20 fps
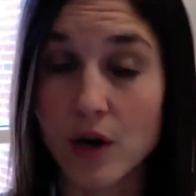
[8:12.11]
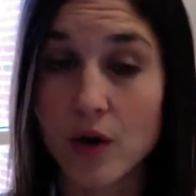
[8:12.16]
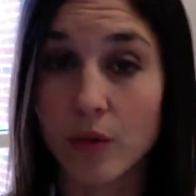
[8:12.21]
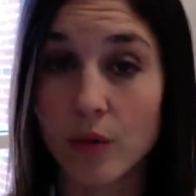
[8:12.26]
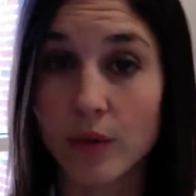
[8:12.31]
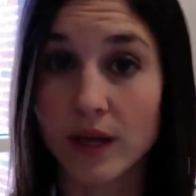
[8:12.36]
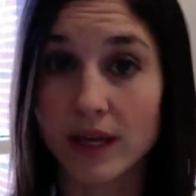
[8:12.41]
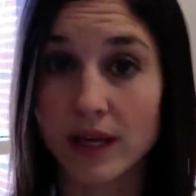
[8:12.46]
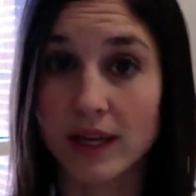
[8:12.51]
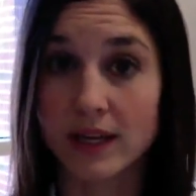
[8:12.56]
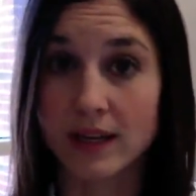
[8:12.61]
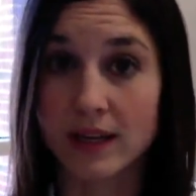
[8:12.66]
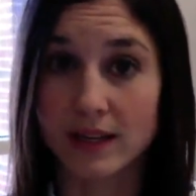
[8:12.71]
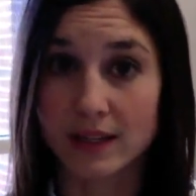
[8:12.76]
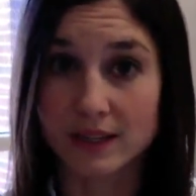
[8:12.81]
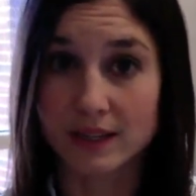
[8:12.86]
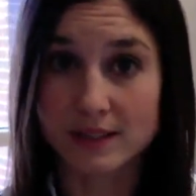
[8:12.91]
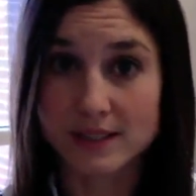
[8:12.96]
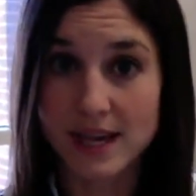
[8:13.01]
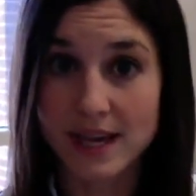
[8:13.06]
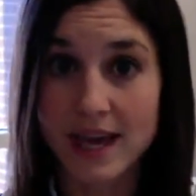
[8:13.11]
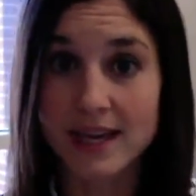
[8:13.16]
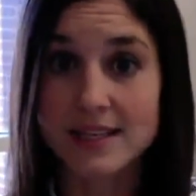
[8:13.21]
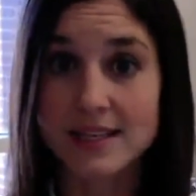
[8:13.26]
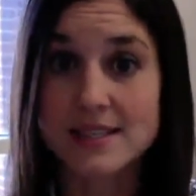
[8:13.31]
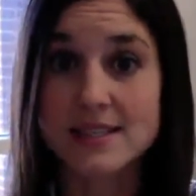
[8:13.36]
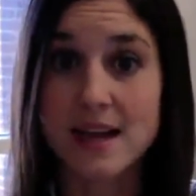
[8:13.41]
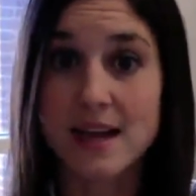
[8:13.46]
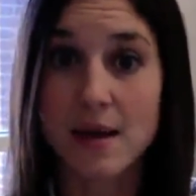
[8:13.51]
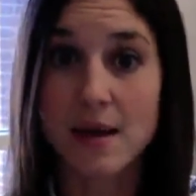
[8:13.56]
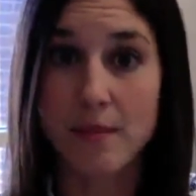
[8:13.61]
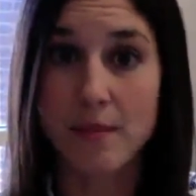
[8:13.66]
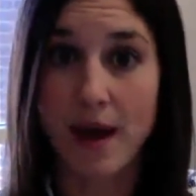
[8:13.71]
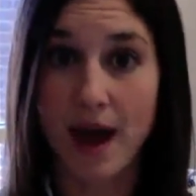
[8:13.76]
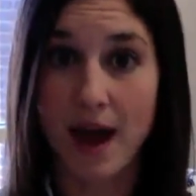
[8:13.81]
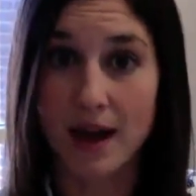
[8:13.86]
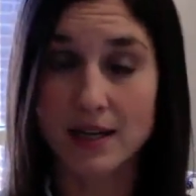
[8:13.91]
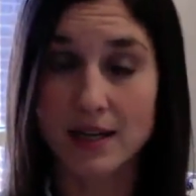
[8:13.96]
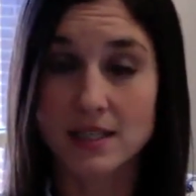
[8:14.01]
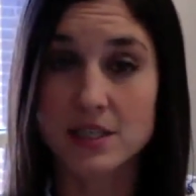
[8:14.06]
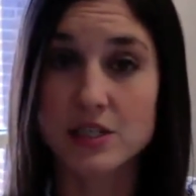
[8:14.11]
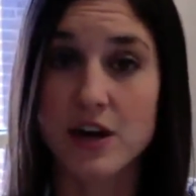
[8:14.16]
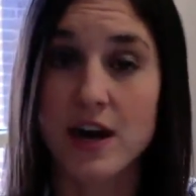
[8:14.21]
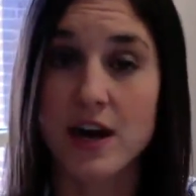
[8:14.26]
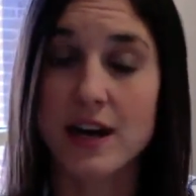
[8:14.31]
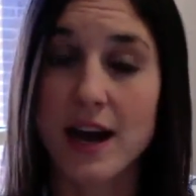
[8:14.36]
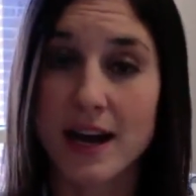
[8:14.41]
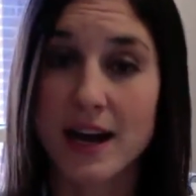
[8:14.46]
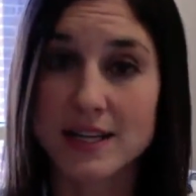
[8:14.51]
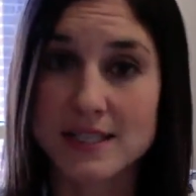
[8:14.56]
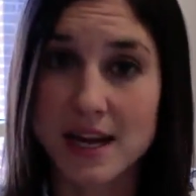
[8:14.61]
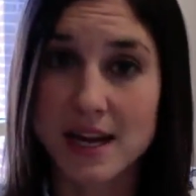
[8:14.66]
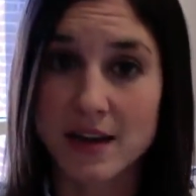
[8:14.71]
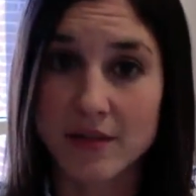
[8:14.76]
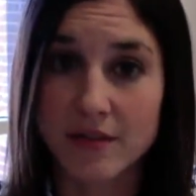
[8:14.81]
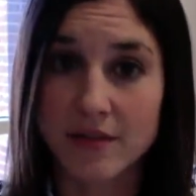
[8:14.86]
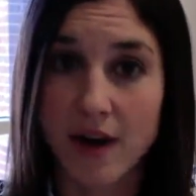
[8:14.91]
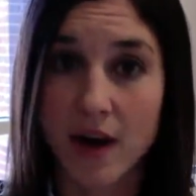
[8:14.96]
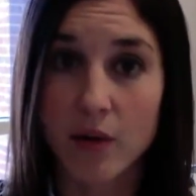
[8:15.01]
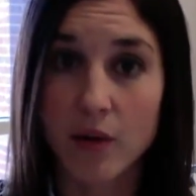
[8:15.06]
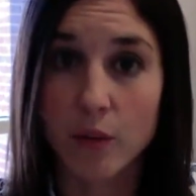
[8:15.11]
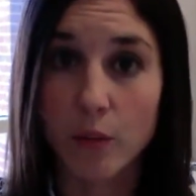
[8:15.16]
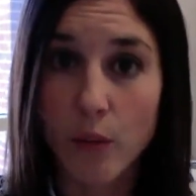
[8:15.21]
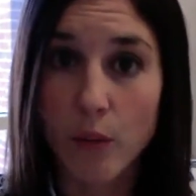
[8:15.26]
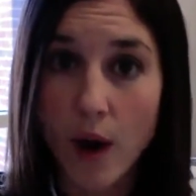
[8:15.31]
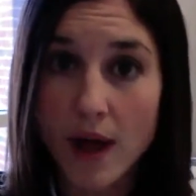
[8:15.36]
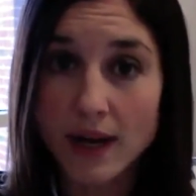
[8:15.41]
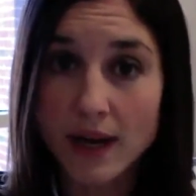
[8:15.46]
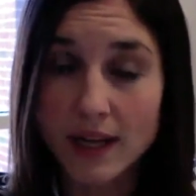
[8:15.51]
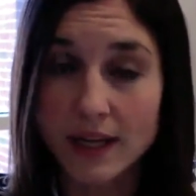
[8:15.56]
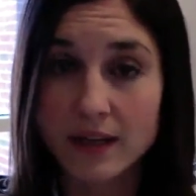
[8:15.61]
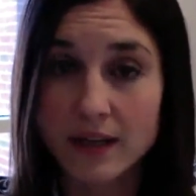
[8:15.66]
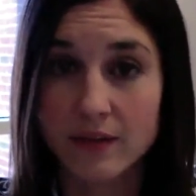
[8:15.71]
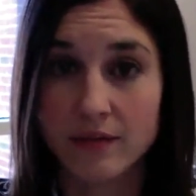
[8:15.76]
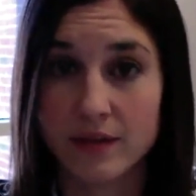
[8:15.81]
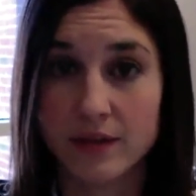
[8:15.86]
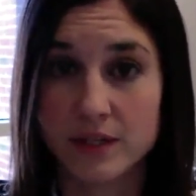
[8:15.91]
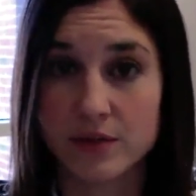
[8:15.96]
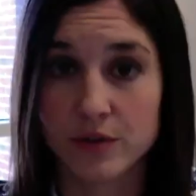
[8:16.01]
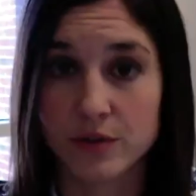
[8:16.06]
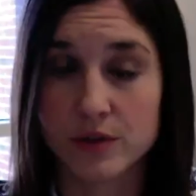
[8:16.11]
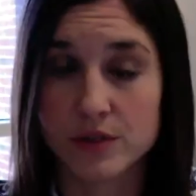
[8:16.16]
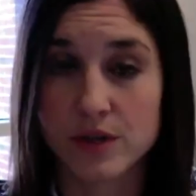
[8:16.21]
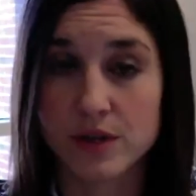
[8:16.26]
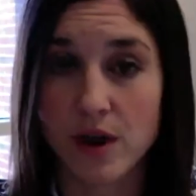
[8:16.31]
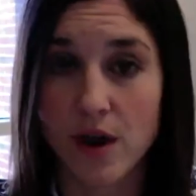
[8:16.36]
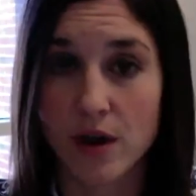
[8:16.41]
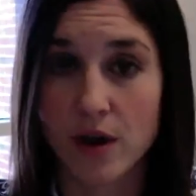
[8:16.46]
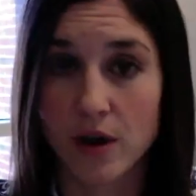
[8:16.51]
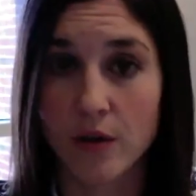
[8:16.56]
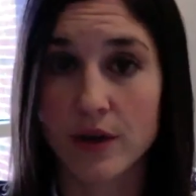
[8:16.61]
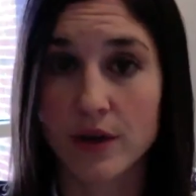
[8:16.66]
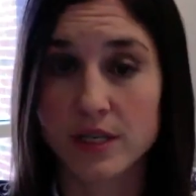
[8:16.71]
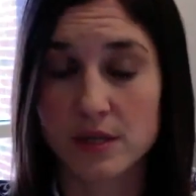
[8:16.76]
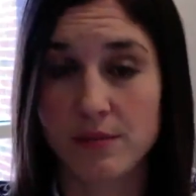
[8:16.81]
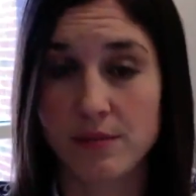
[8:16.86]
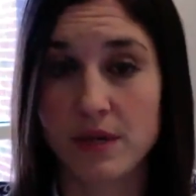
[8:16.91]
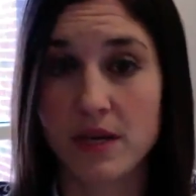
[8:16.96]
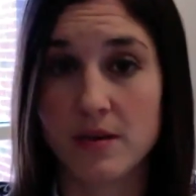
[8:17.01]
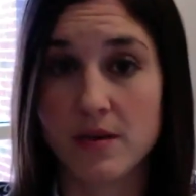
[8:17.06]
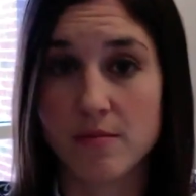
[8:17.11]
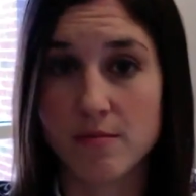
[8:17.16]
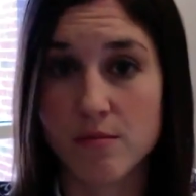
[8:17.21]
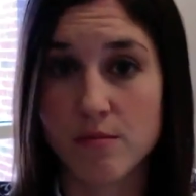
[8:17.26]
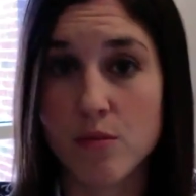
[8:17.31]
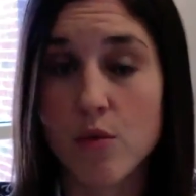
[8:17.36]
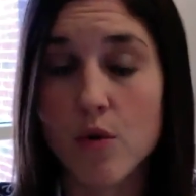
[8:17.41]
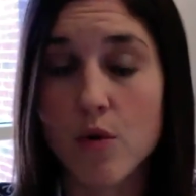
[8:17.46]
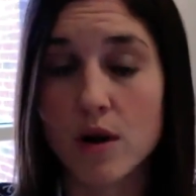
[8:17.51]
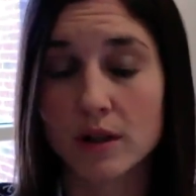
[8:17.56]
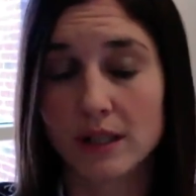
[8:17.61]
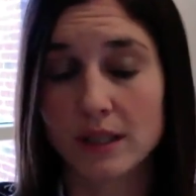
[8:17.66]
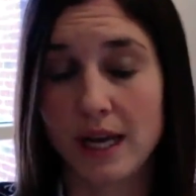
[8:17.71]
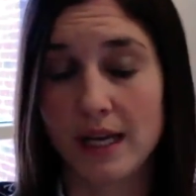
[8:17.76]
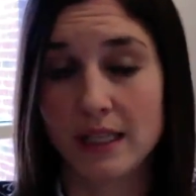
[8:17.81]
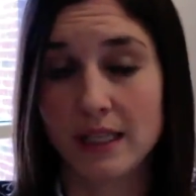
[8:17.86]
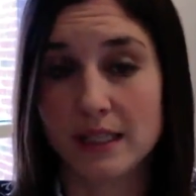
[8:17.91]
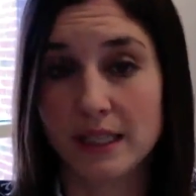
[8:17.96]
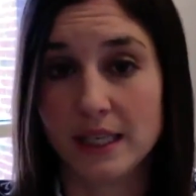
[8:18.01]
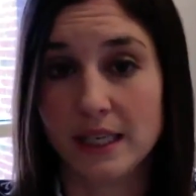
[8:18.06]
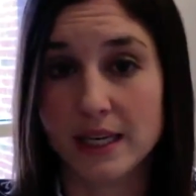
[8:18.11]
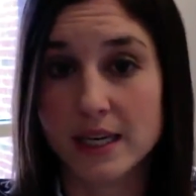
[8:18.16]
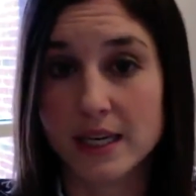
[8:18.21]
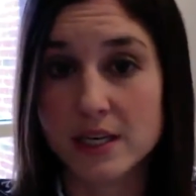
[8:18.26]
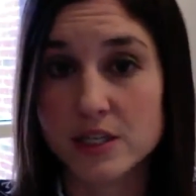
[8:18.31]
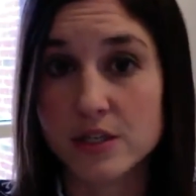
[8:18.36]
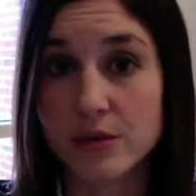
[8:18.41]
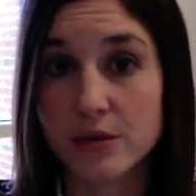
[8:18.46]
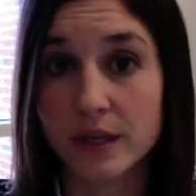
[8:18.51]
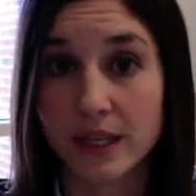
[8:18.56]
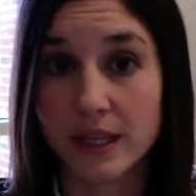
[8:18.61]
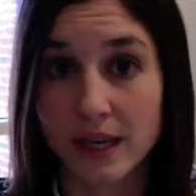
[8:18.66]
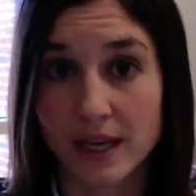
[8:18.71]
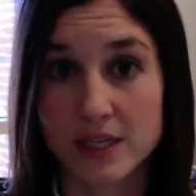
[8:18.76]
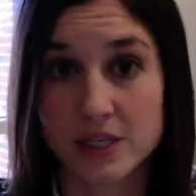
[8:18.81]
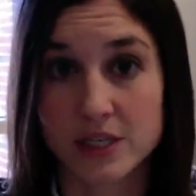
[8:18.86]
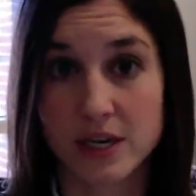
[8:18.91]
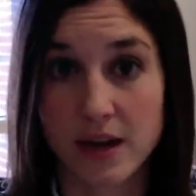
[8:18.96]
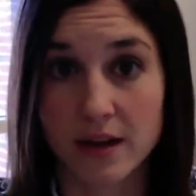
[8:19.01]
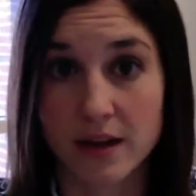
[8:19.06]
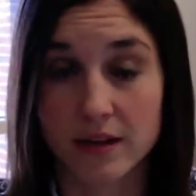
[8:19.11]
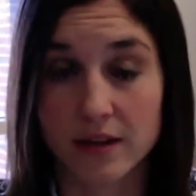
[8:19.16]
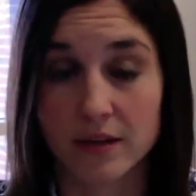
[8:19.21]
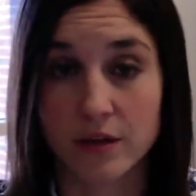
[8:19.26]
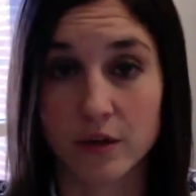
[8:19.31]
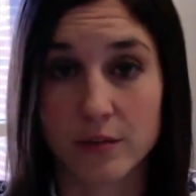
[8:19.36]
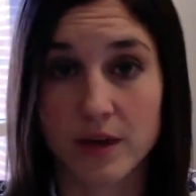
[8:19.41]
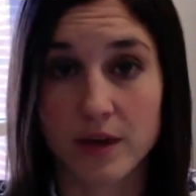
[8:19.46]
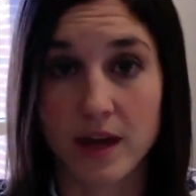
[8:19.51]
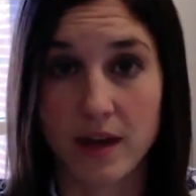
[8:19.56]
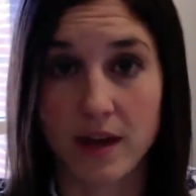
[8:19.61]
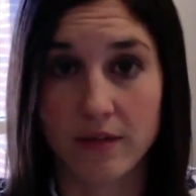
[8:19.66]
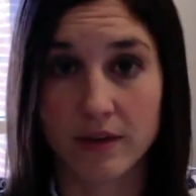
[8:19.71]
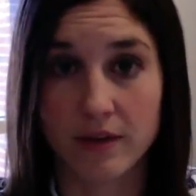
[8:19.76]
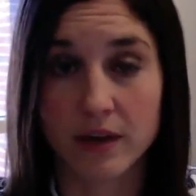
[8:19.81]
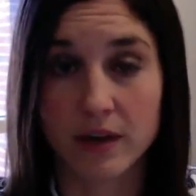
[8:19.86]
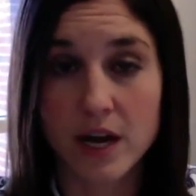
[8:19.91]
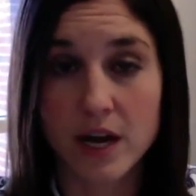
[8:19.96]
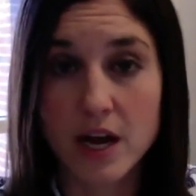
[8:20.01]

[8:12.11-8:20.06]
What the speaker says: we can take a step back to try to identify what individuals are going to be more likely to engage in ethical behavior.